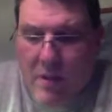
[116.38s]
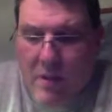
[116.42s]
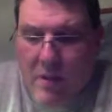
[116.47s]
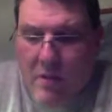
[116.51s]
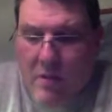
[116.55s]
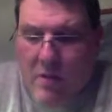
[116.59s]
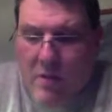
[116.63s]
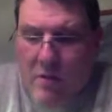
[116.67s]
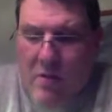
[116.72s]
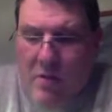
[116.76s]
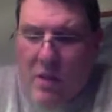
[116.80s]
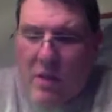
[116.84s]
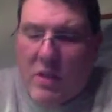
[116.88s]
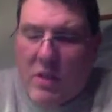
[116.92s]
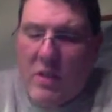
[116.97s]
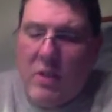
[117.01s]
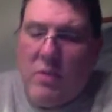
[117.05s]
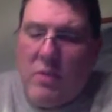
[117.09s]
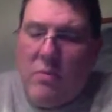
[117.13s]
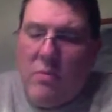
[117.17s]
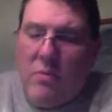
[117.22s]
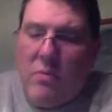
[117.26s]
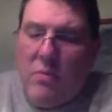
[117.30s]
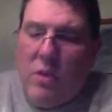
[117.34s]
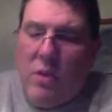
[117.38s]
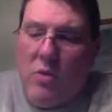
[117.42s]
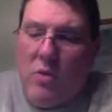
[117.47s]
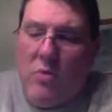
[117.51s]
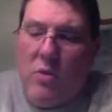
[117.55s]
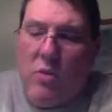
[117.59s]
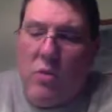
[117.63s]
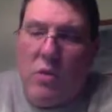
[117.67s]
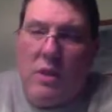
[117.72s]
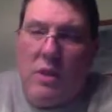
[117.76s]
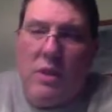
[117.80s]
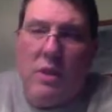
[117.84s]
So this is
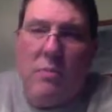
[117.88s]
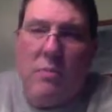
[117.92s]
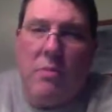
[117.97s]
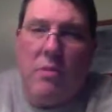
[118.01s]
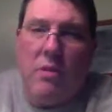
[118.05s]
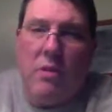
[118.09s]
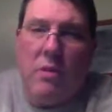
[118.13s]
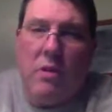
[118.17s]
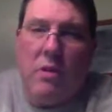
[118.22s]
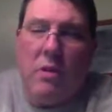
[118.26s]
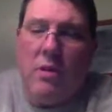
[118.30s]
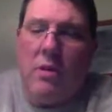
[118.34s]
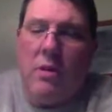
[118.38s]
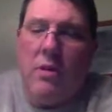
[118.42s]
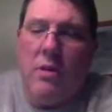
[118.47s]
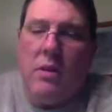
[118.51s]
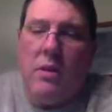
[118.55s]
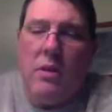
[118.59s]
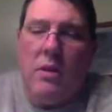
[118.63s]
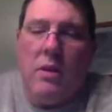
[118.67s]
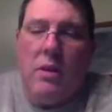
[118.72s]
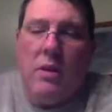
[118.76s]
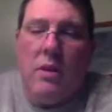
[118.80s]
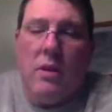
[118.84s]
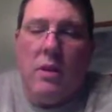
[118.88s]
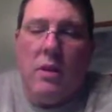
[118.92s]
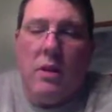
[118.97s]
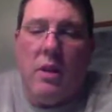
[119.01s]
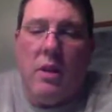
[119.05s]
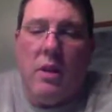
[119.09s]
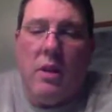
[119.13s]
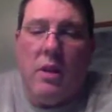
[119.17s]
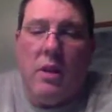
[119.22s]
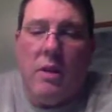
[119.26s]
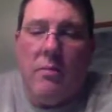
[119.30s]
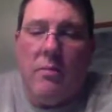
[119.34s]
more typical
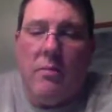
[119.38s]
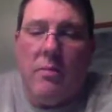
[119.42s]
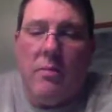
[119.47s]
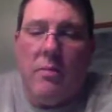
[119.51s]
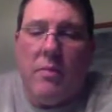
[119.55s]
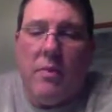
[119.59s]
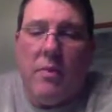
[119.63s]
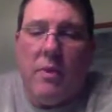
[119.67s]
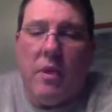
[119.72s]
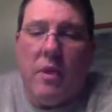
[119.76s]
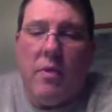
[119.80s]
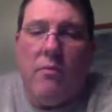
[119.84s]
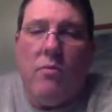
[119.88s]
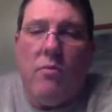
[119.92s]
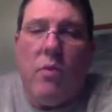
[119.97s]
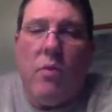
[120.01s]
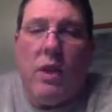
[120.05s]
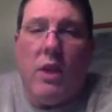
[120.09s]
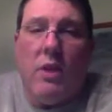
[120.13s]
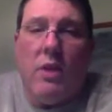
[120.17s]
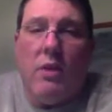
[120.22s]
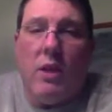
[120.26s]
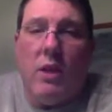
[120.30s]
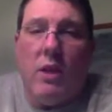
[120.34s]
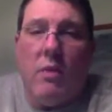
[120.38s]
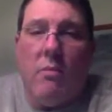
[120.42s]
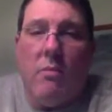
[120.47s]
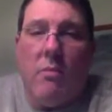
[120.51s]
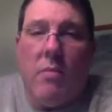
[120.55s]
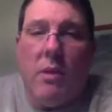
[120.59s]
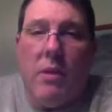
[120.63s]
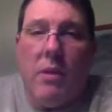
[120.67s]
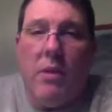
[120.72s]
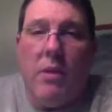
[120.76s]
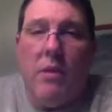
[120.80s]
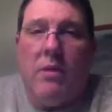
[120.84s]
of what you can
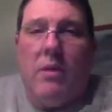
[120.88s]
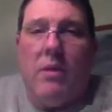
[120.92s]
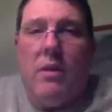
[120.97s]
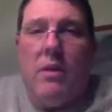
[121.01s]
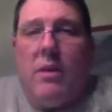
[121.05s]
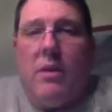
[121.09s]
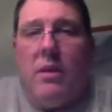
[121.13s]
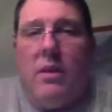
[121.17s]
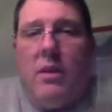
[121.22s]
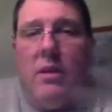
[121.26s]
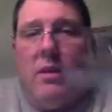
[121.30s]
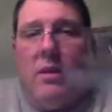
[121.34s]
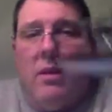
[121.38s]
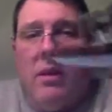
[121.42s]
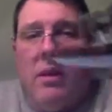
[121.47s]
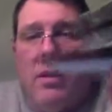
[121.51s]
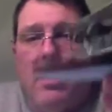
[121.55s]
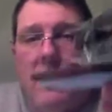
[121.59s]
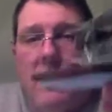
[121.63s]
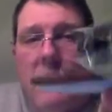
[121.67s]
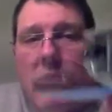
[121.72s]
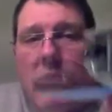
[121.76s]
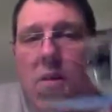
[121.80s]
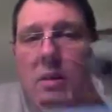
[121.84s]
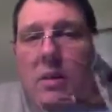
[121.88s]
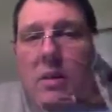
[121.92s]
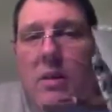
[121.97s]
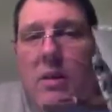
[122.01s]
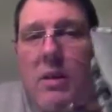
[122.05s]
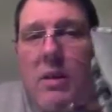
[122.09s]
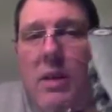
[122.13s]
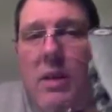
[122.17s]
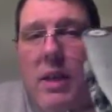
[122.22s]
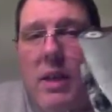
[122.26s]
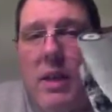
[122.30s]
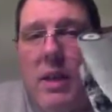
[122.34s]
build. This is called
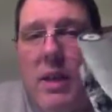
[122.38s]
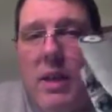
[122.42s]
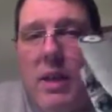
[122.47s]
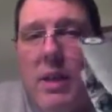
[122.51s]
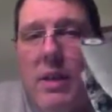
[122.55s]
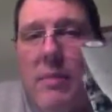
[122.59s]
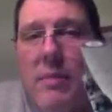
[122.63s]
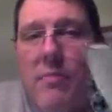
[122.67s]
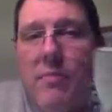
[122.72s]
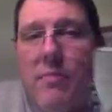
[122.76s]
a